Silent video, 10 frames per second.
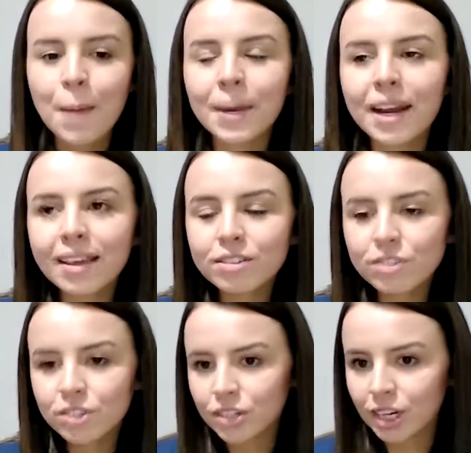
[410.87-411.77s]
But I can
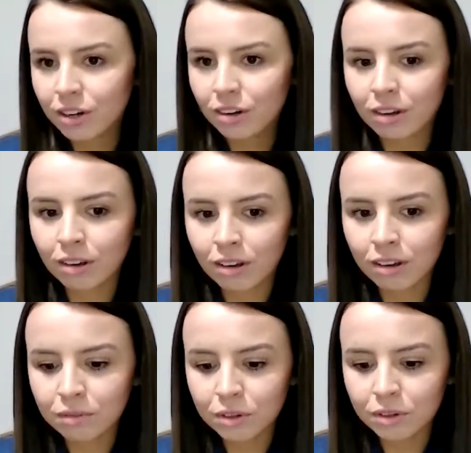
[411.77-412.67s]
share
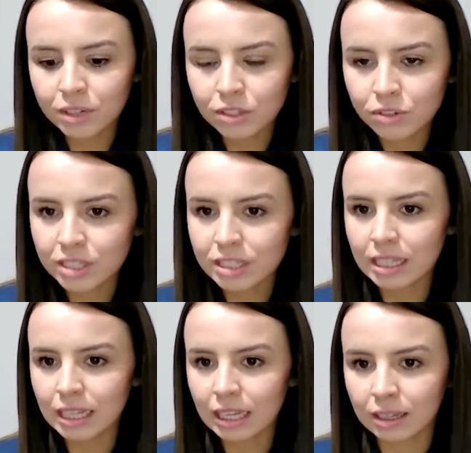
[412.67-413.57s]
if you're
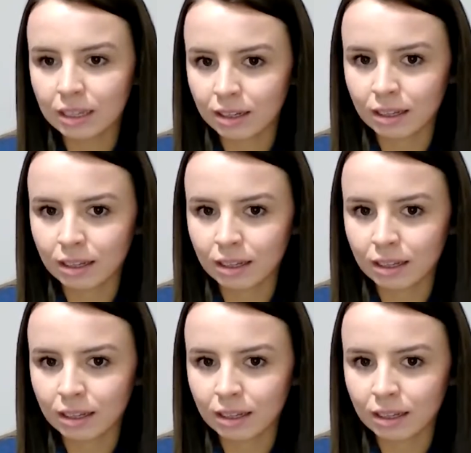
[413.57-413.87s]
interested, like